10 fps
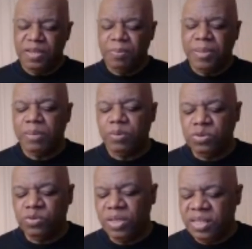The Bible
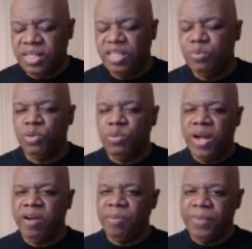was written in
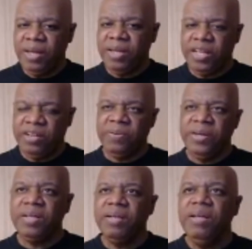Hebrew, Aramaic, and
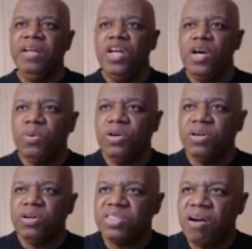Greek. We're
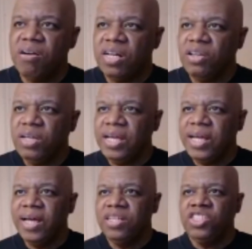going to start
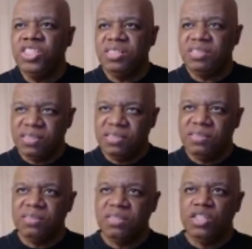looking at
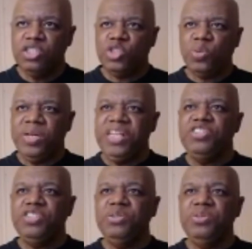Genesis
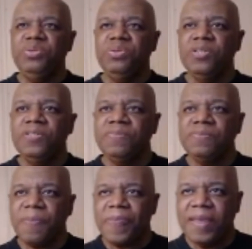twenty-two,
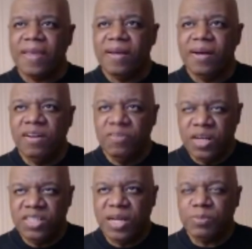
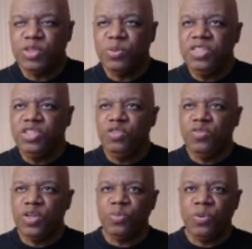uh, chapter twenty-two,
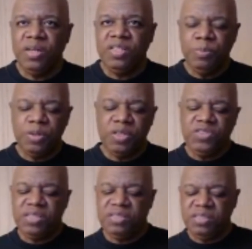verse one. The book of
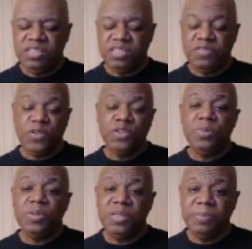Genesis is the
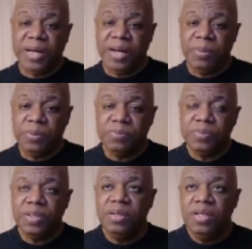first book in the Bible.
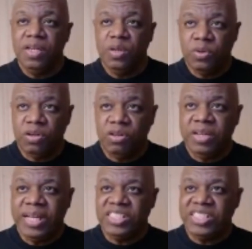We're going to
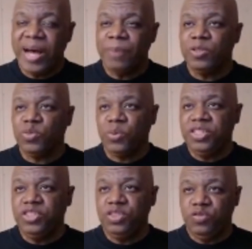look at chapter
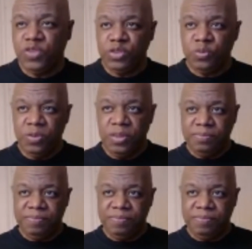twenty-two, verse one.